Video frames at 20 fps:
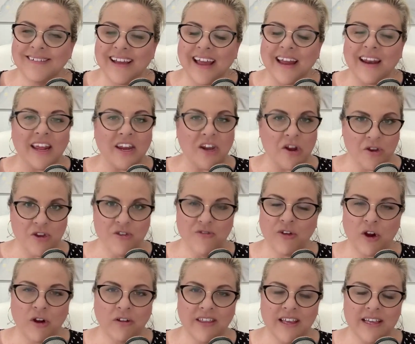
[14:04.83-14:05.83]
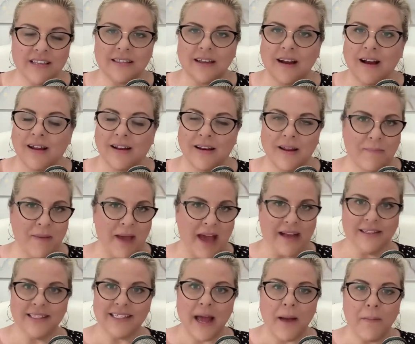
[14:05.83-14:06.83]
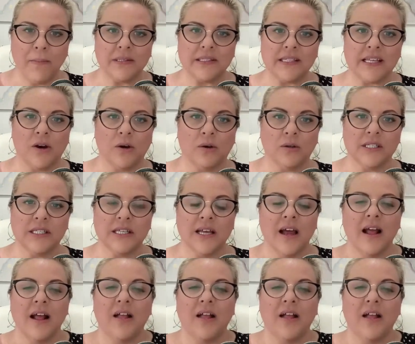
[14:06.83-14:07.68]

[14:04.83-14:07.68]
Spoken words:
and I know you've heard this on past episodes,